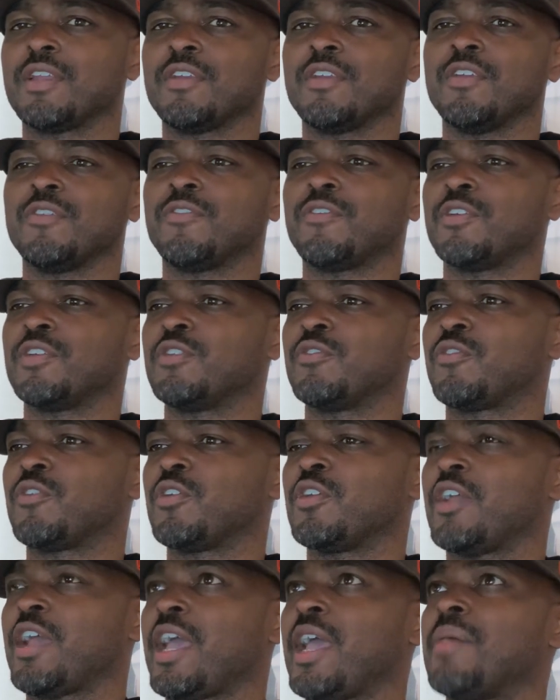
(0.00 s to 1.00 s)
and for you, for
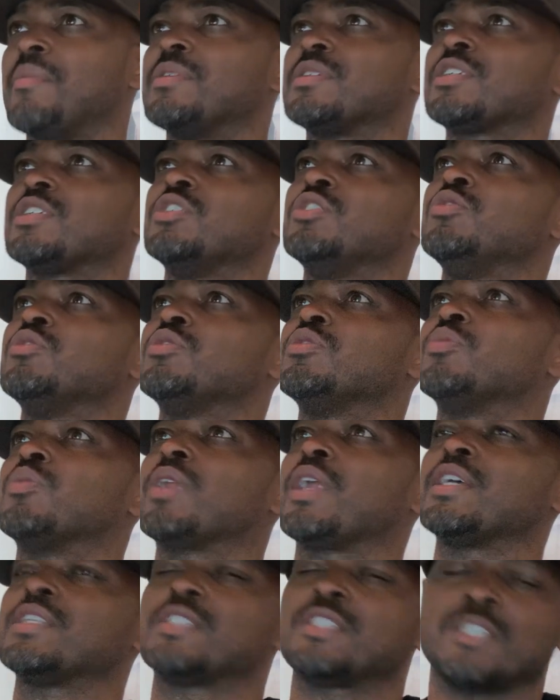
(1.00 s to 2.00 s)
your habits. Because what
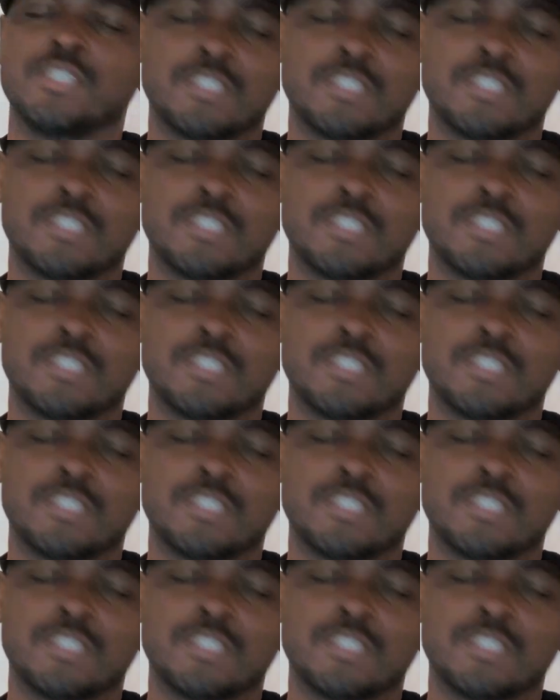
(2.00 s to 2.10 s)
I see